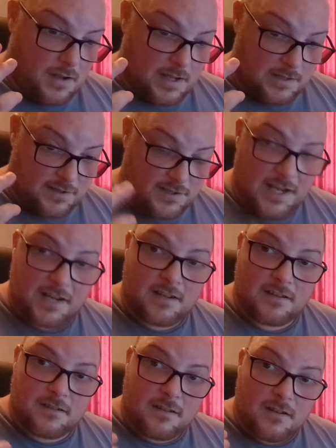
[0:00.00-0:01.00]
And
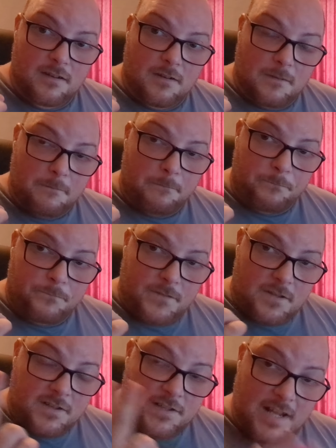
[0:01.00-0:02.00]
second,
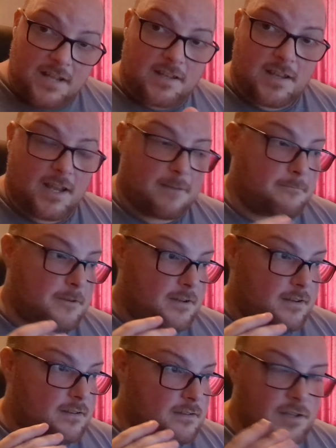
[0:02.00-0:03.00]
steady aim
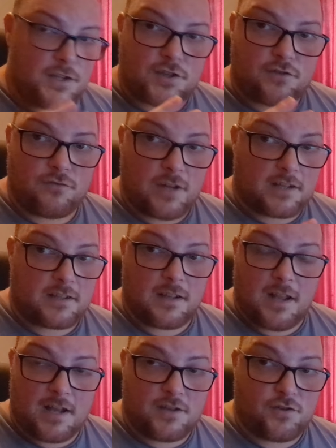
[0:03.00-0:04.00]
needs to not
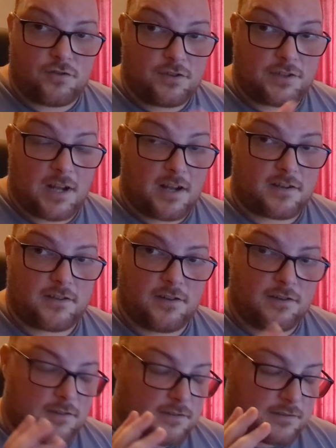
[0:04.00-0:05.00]
end your entire turn.